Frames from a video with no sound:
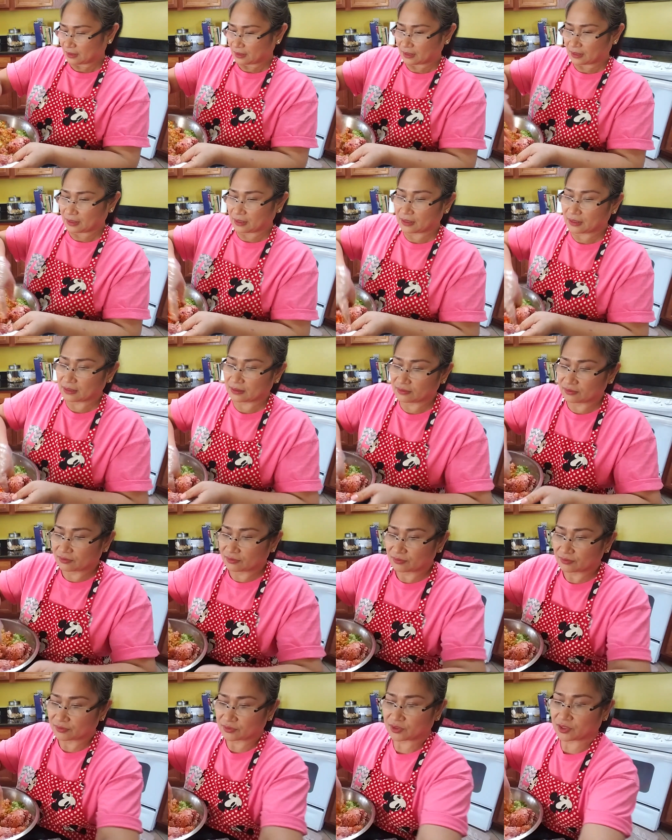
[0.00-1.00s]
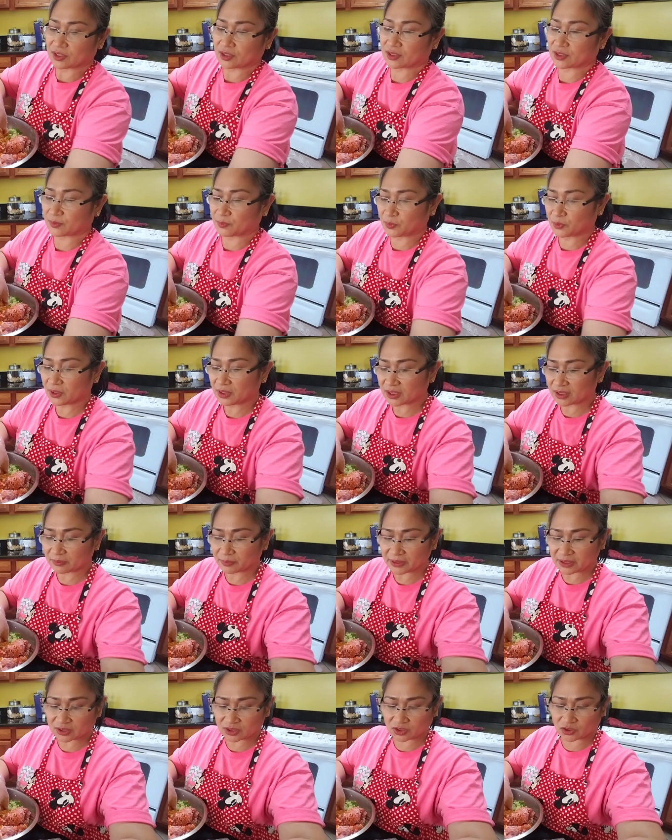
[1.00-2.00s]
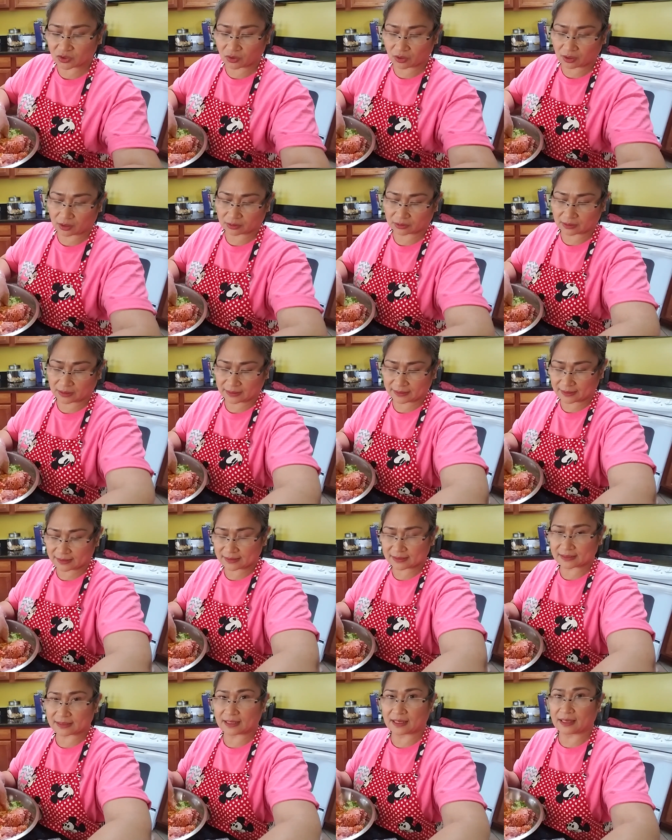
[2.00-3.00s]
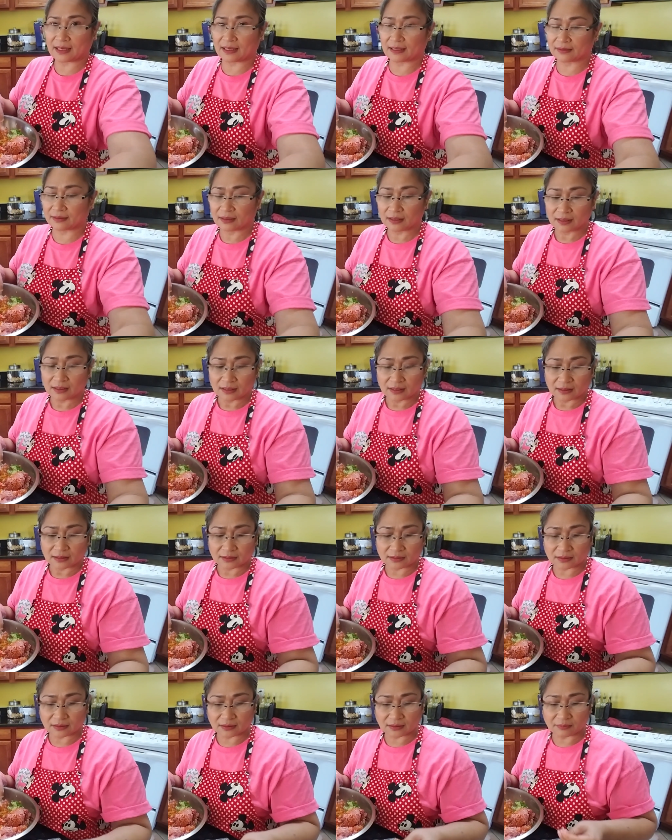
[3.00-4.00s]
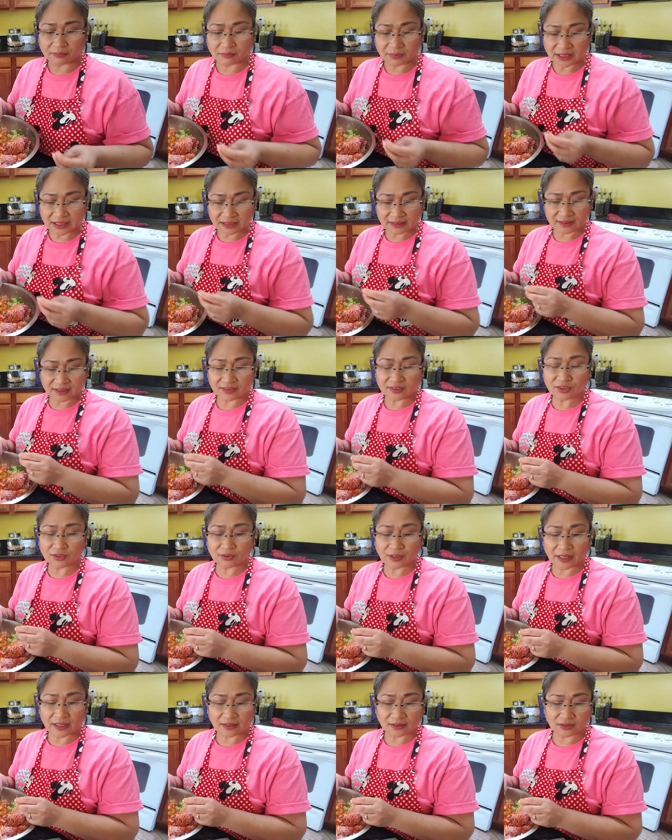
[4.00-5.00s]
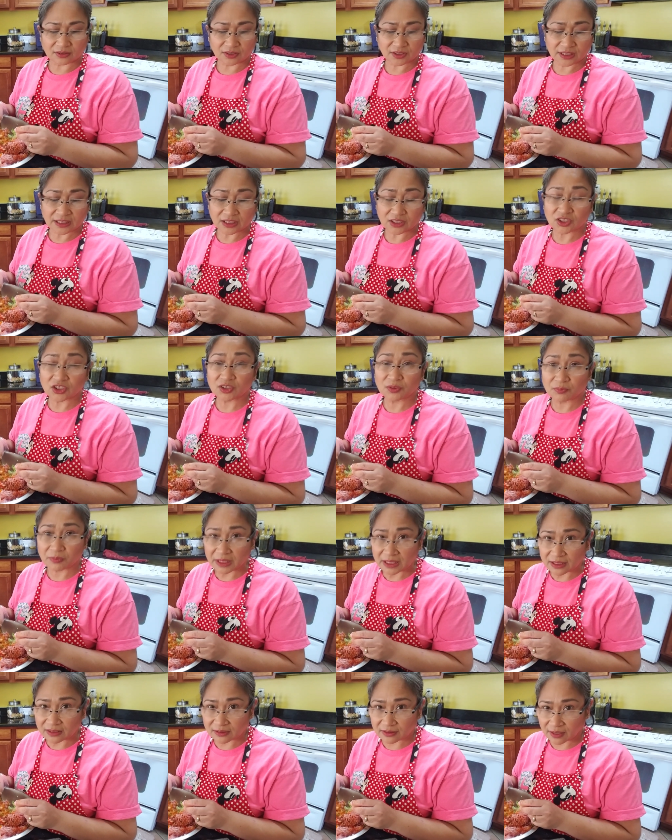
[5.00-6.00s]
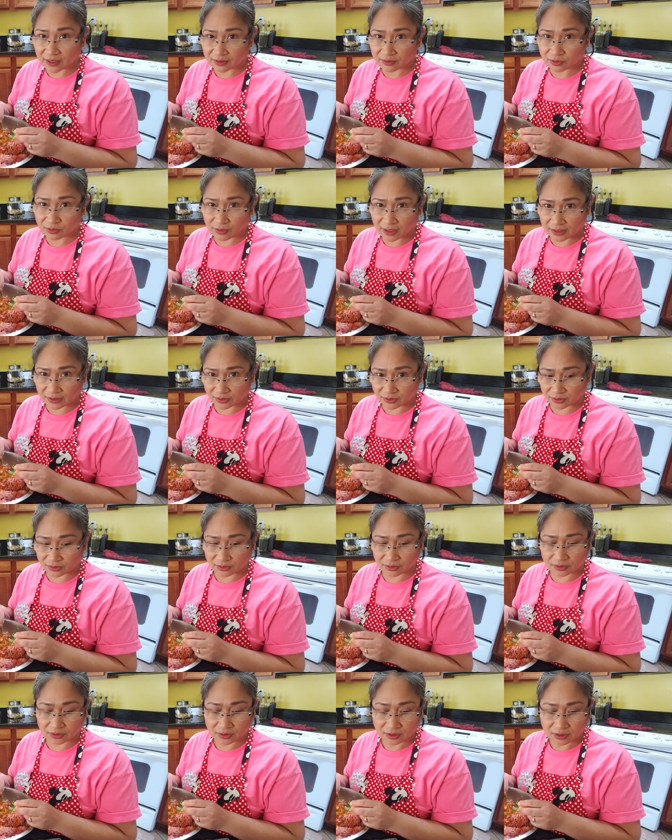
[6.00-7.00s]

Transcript: and just put a little bit of salt. Like I said, the meat tenderizer, seasoned meat tenderizers